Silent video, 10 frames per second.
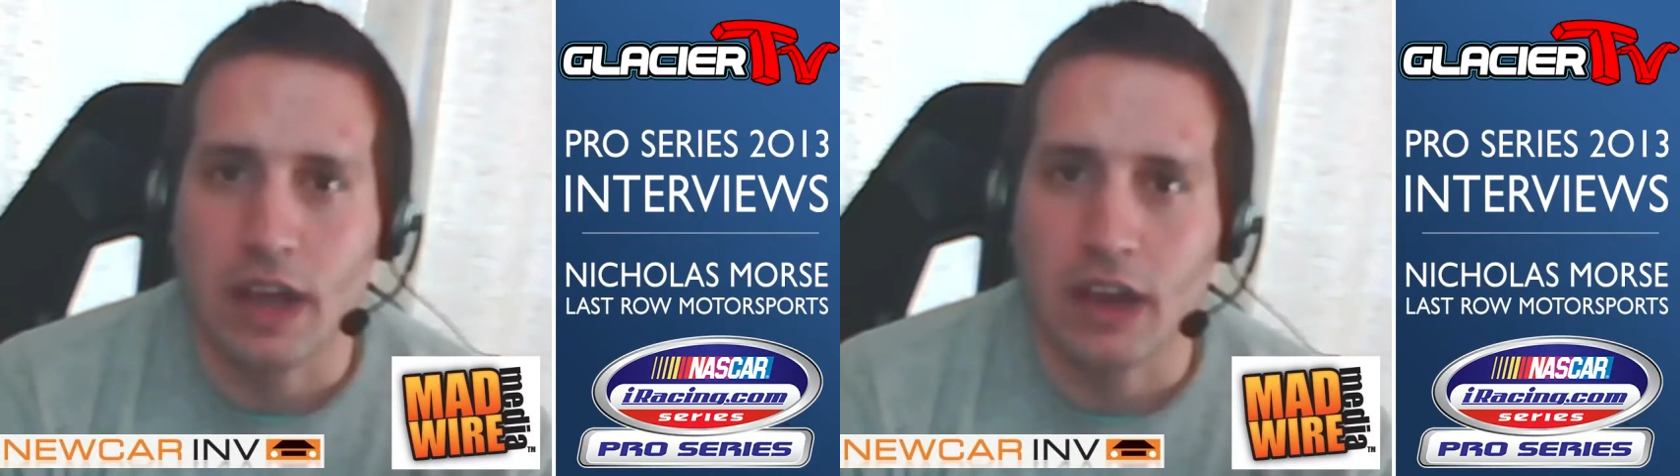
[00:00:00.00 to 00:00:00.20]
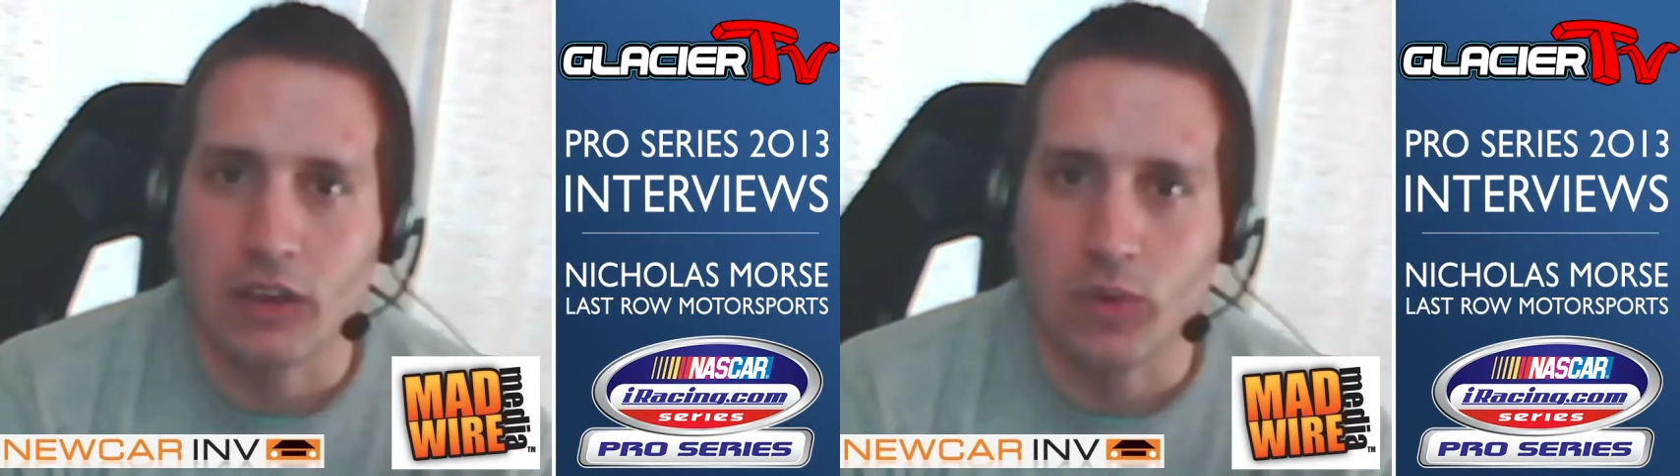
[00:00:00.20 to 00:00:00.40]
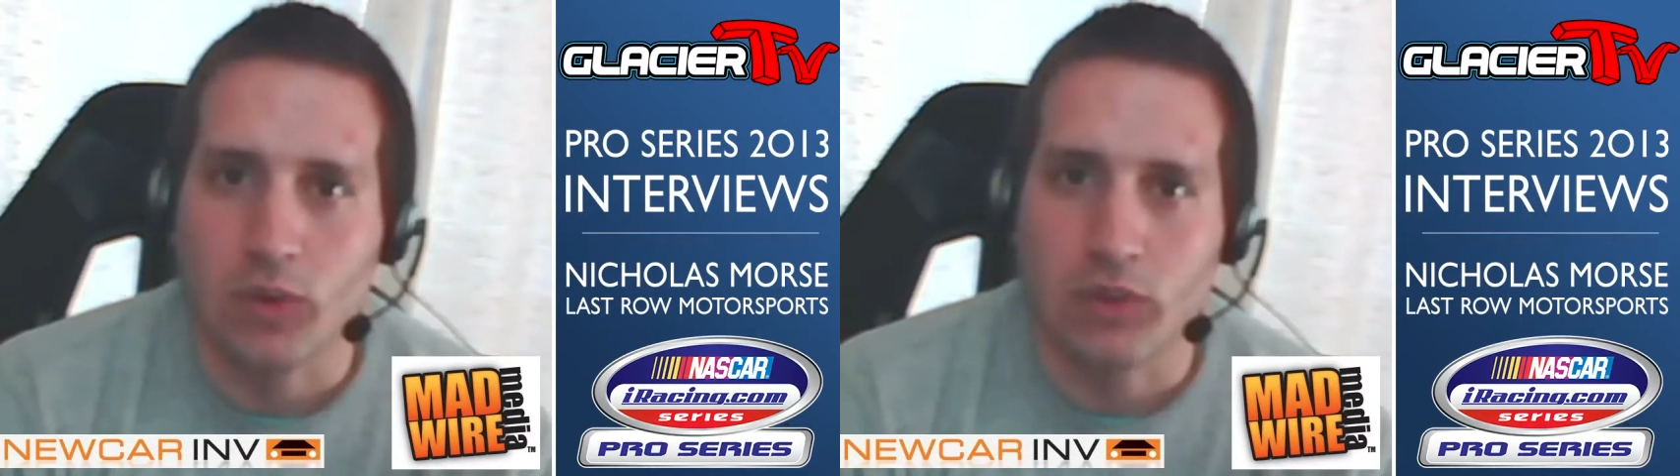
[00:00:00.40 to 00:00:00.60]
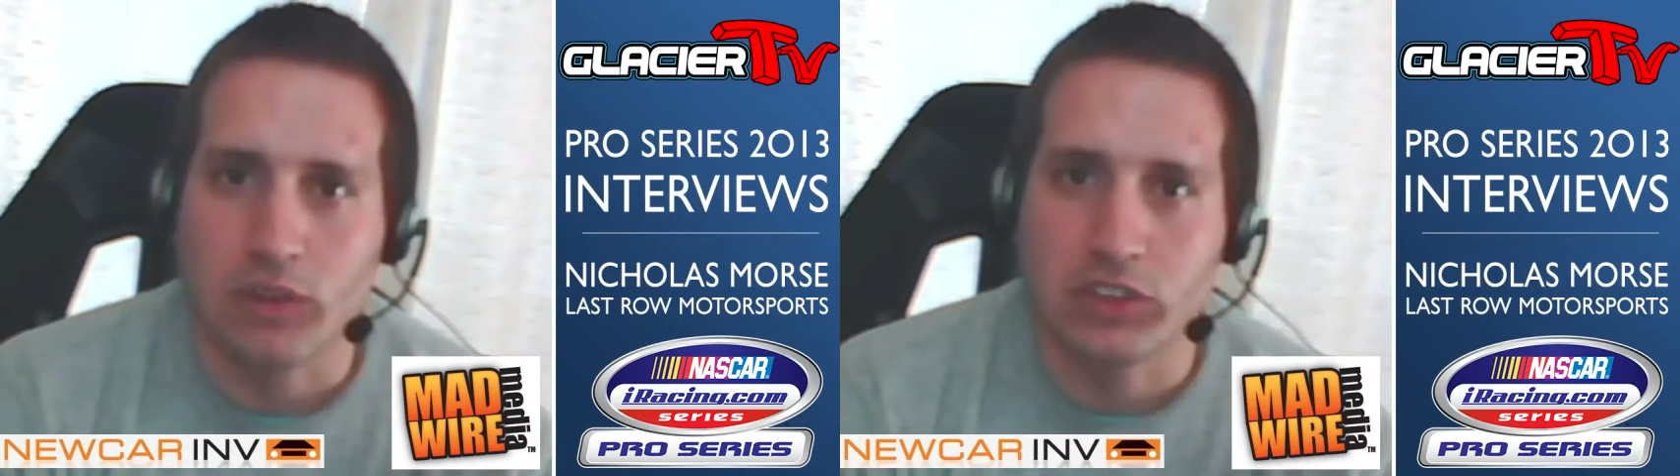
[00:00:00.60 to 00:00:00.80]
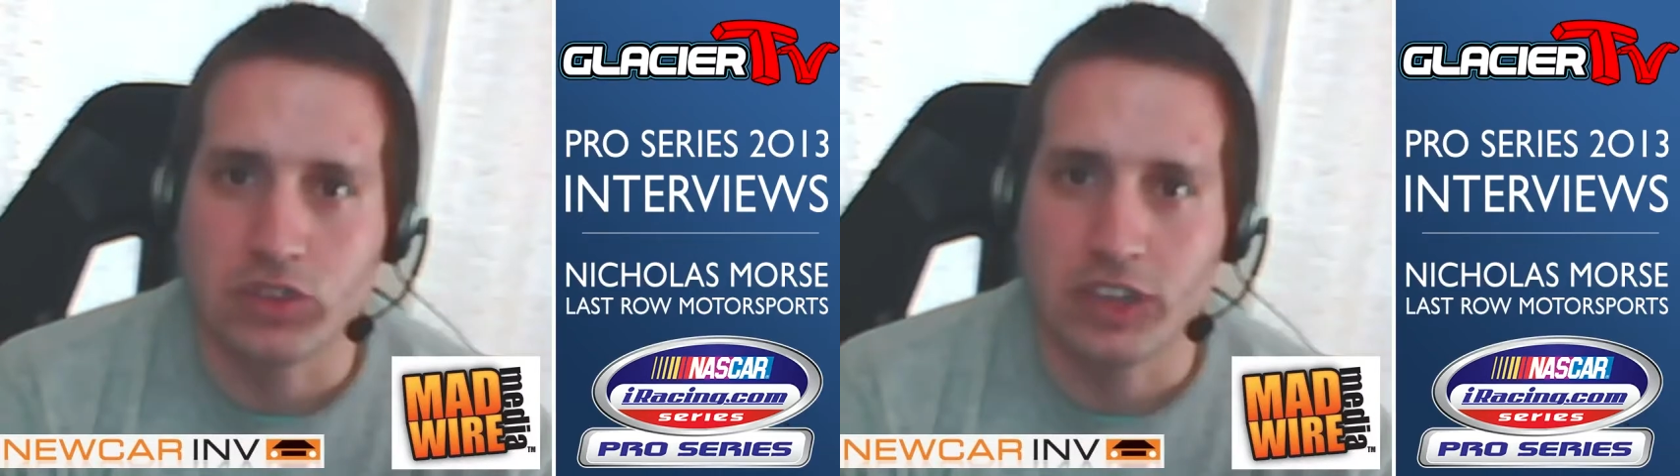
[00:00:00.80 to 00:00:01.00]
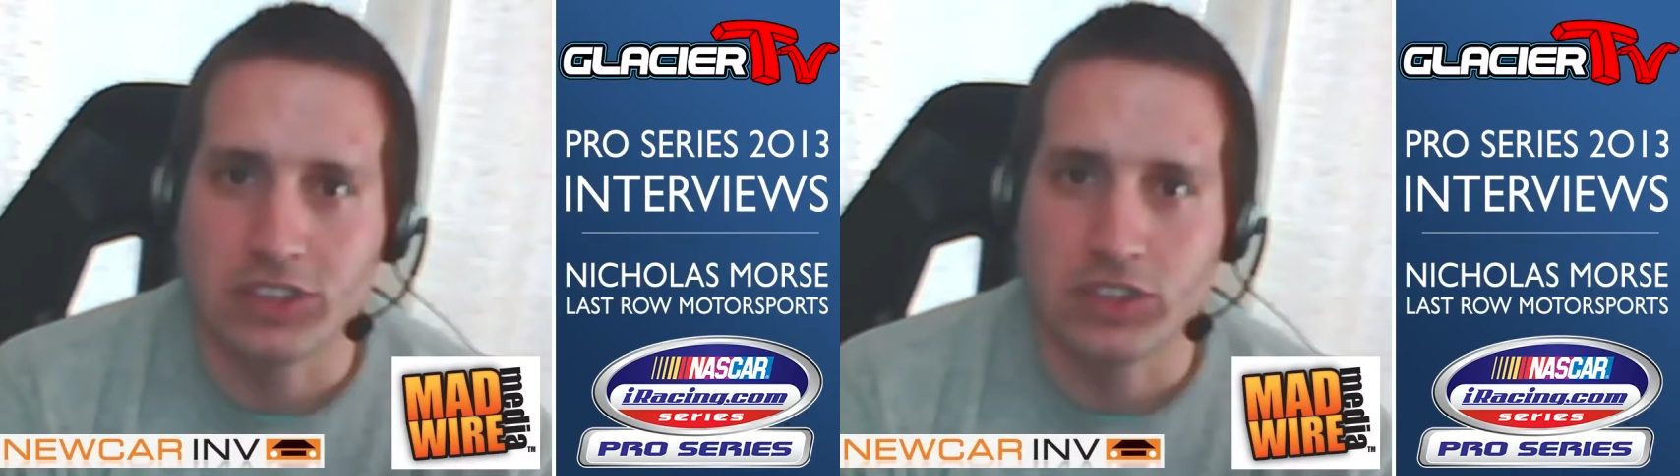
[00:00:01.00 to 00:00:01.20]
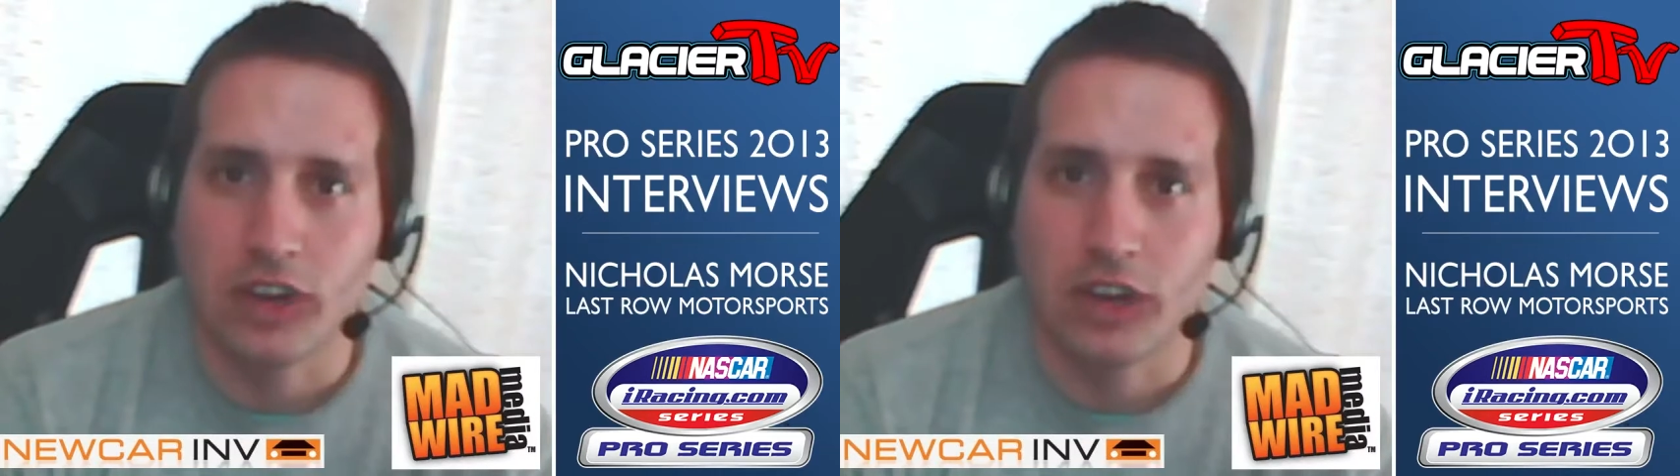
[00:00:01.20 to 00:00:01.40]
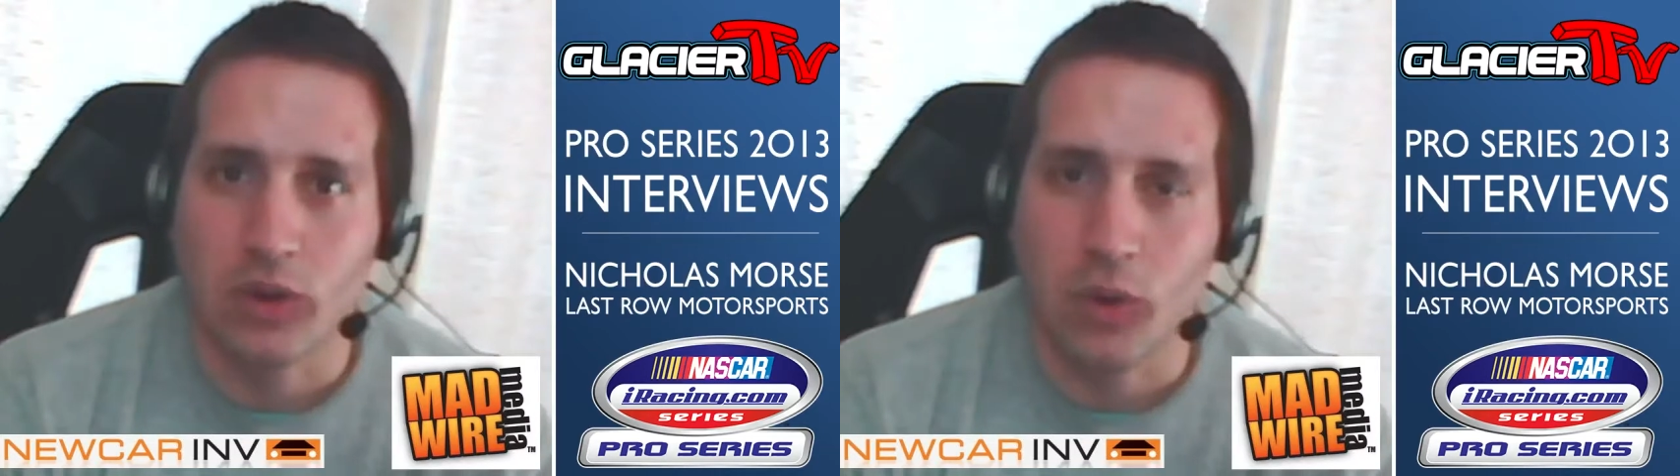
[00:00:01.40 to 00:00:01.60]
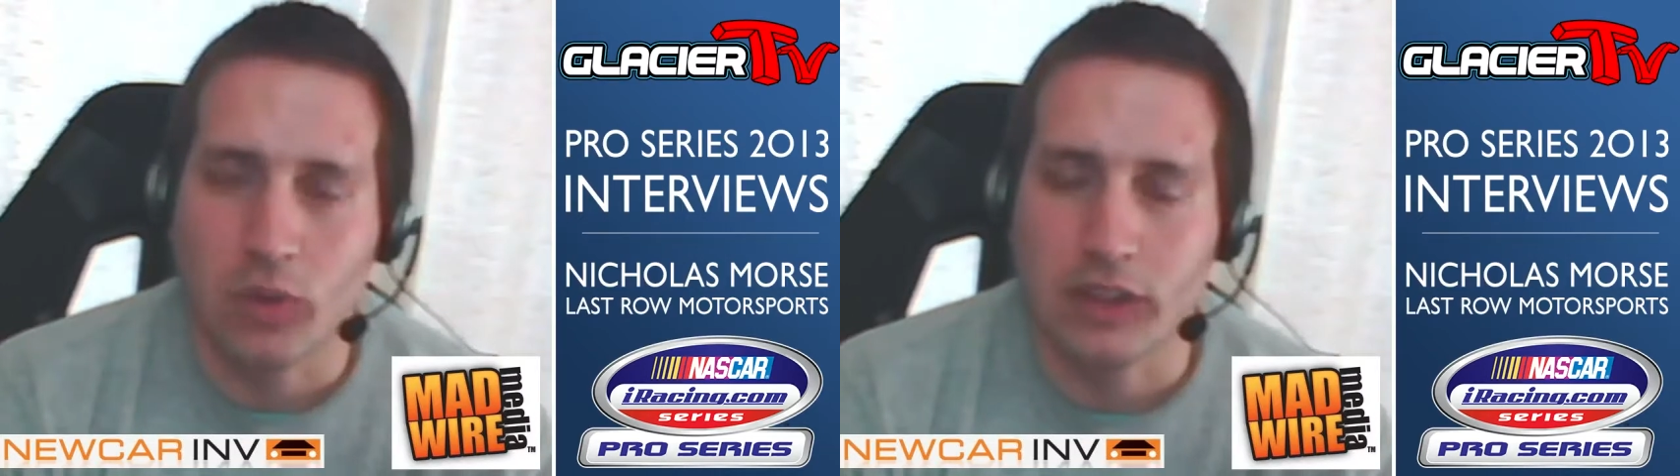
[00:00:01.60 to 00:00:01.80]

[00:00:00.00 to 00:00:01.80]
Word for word: on corner entry and just trying to hold